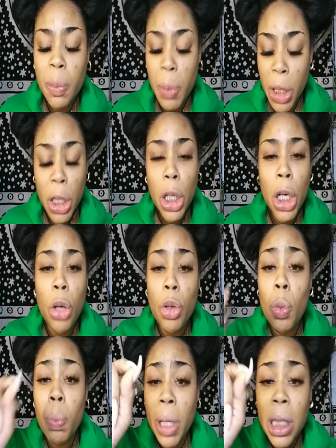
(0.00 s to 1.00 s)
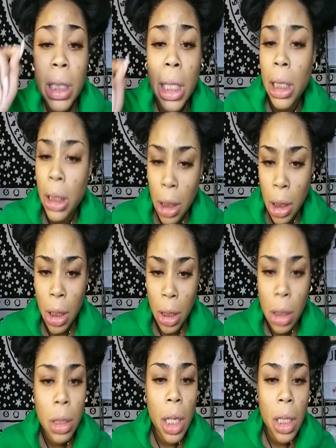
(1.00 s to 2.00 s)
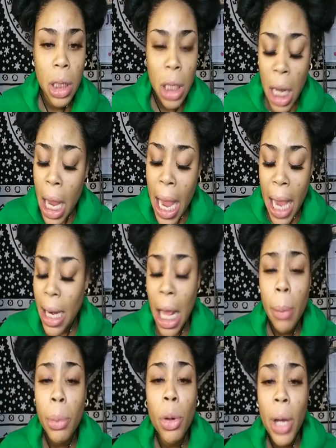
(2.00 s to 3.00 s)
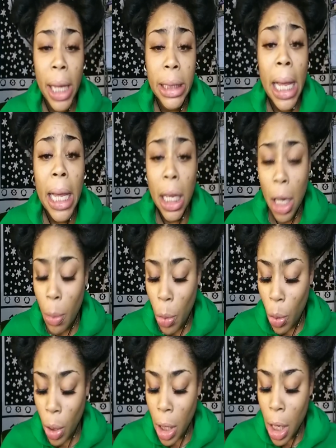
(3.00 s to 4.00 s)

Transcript: But no, you've been saying such and such and such. And now the bull can't take it no more.